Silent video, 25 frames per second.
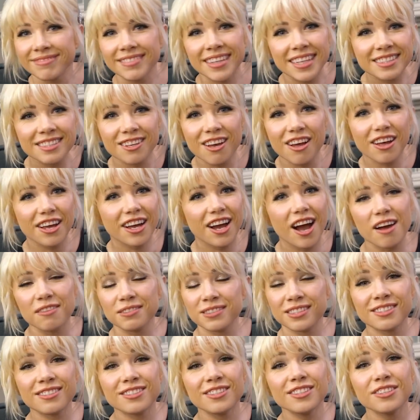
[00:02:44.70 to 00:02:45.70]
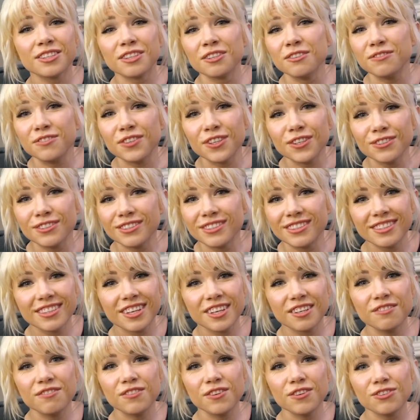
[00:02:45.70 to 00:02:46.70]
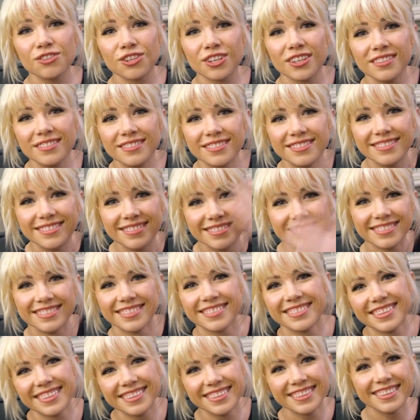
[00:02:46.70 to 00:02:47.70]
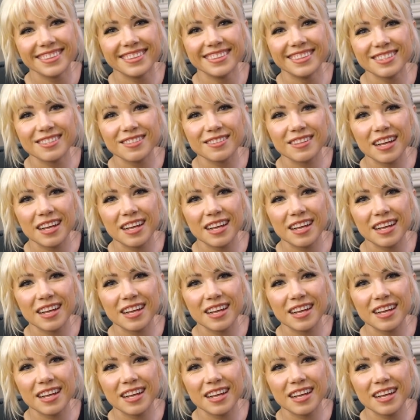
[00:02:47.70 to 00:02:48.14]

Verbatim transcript: That's all I got. Still confused. Confusion. Great.